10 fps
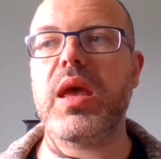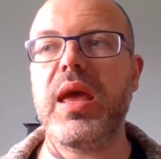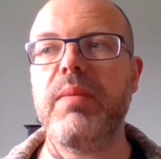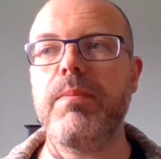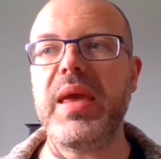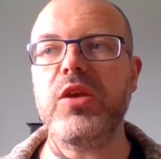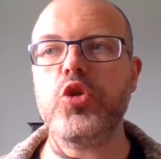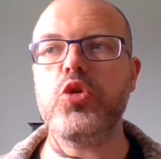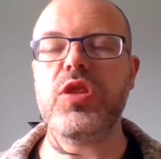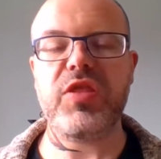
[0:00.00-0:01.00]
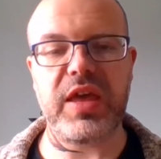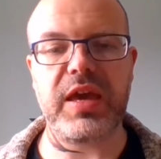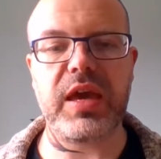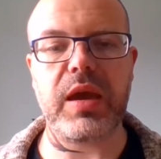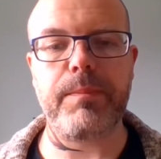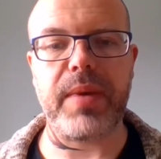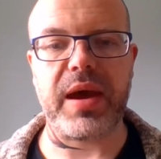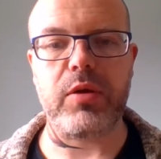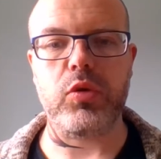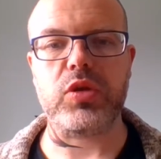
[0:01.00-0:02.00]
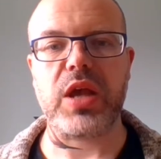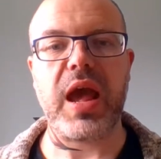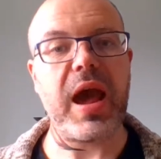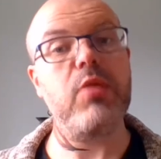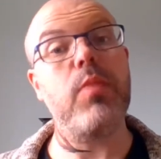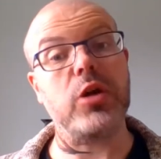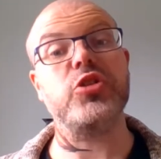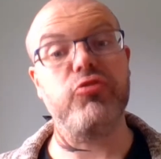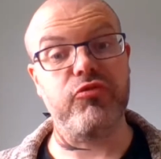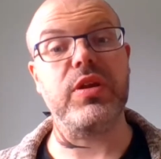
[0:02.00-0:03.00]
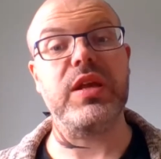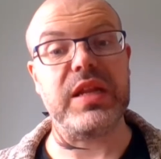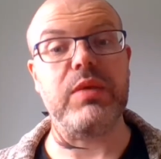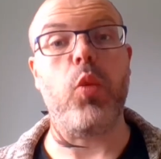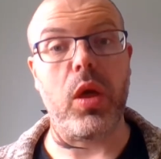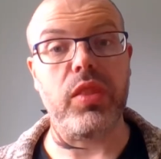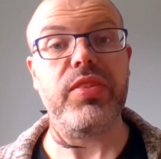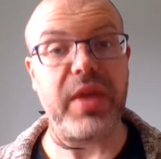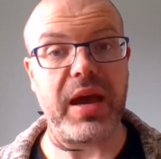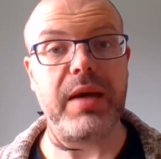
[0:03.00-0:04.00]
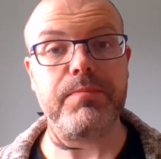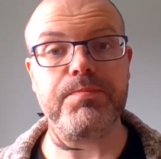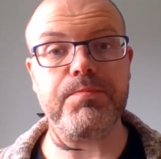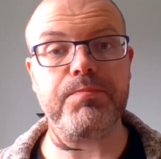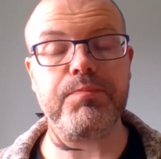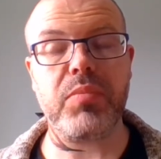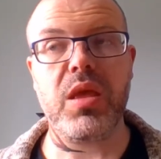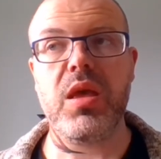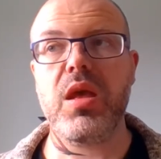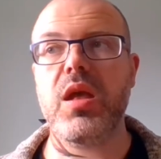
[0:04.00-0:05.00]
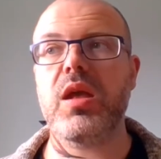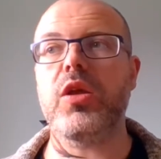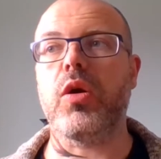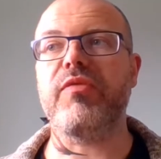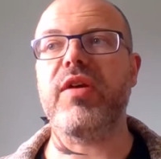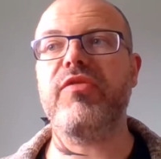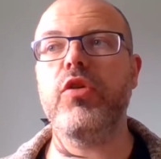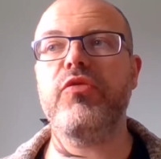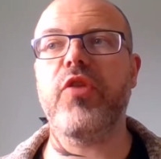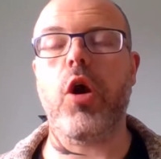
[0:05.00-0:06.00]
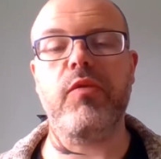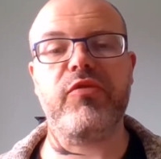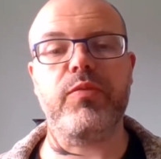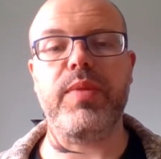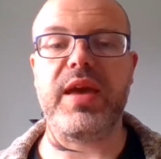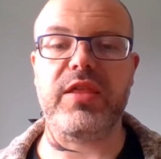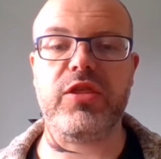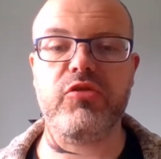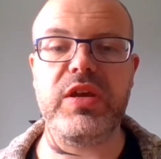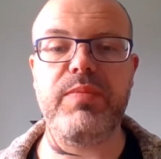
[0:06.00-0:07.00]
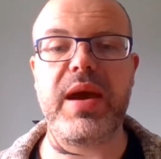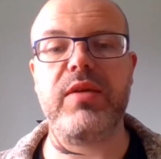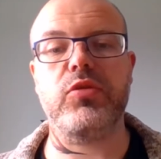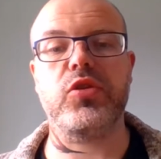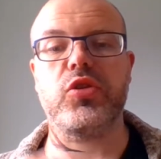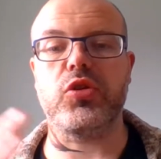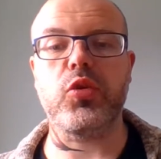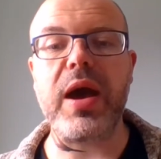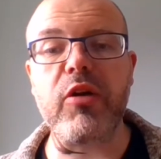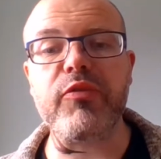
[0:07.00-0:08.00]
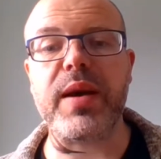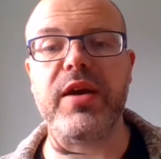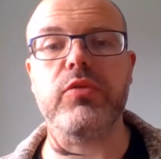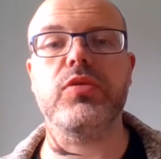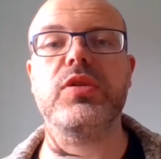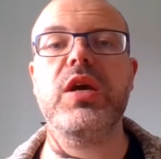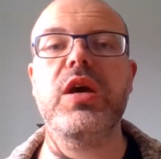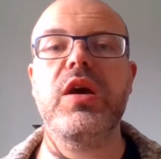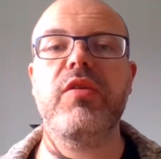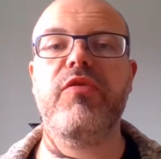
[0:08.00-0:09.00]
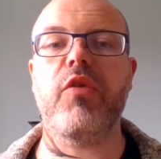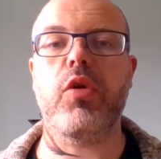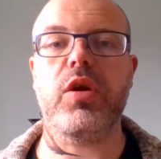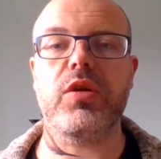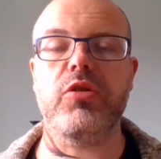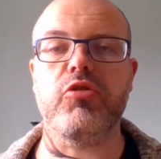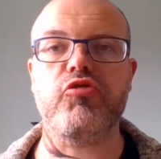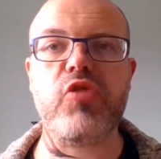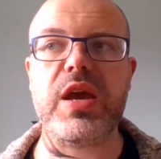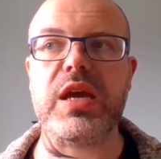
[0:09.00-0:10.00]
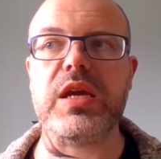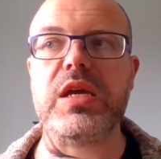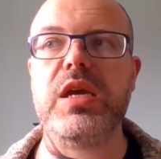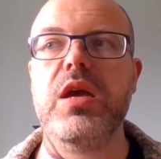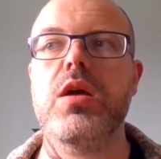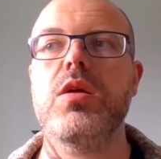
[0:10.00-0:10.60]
it makes you think about how much you really want that. You know, if you've gone from paying £3 to £12 for your drink,